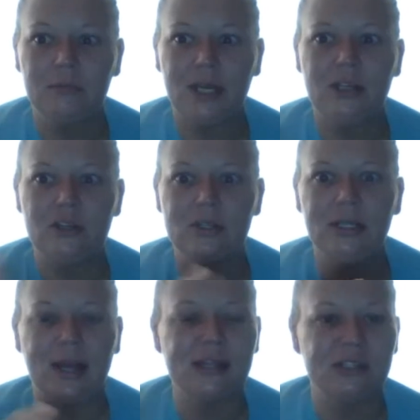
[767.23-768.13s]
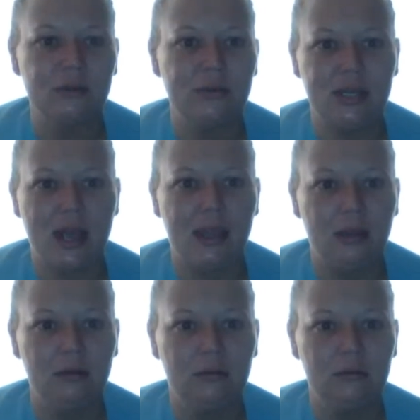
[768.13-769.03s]
that usually lasts through the day,
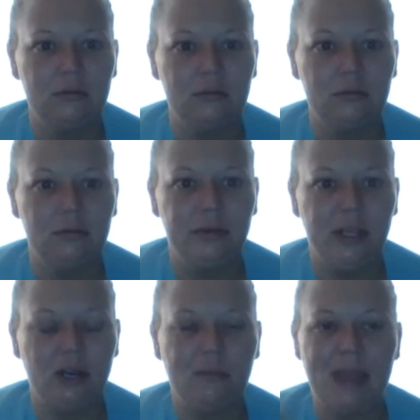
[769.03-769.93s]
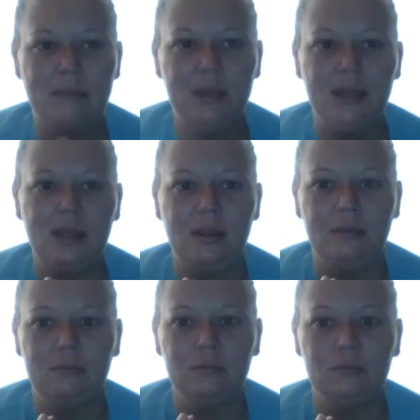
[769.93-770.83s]
maybe
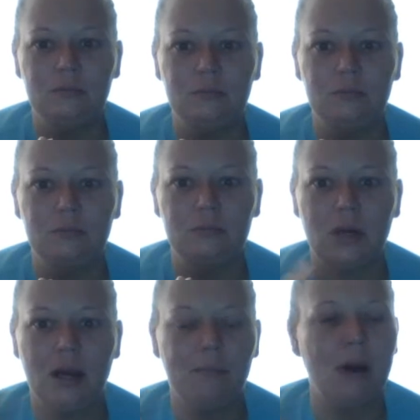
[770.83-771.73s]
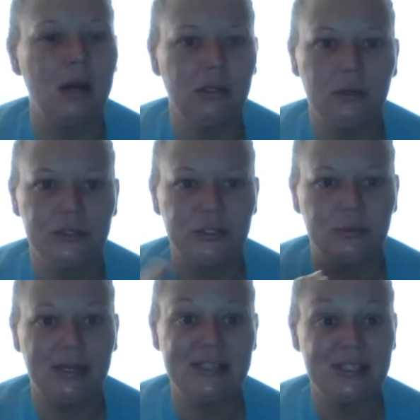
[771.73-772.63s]
a bottle or
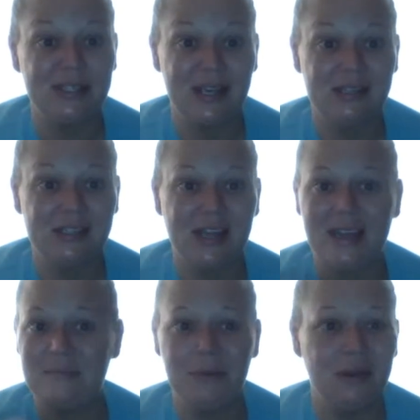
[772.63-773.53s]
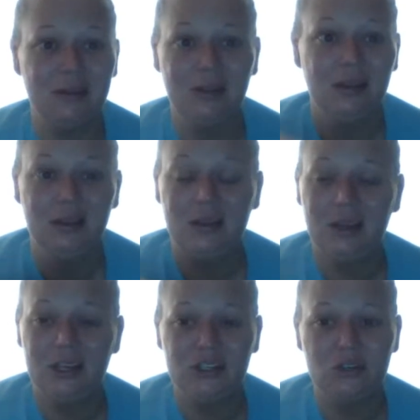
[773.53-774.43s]
2 into the next day, but
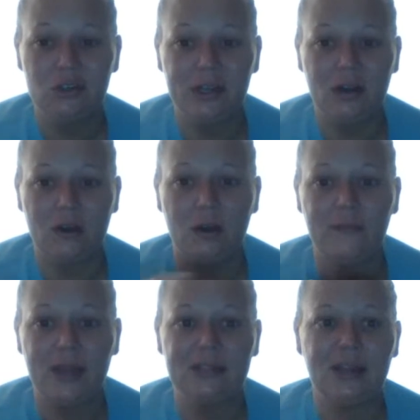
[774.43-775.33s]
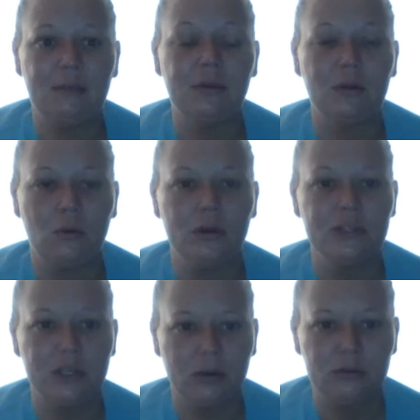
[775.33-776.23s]
it's usually all gone that day. But of
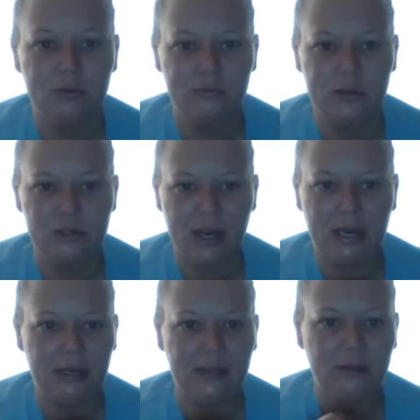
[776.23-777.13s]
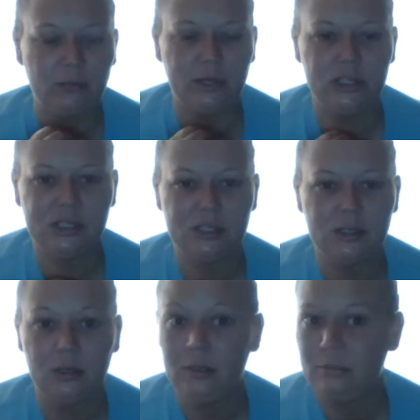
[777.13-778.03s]
course, it's refrigerated, and then we
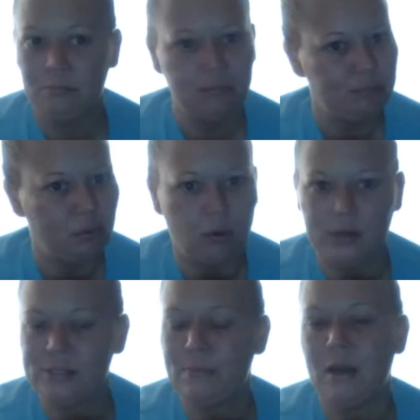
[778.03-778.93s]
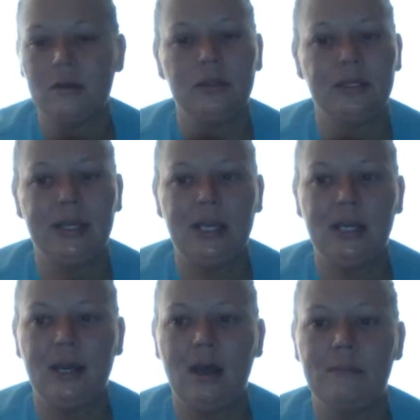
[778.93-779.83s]
just pour his bottle and heat
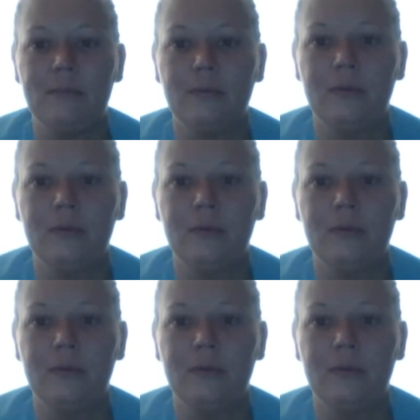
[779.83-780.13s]
it up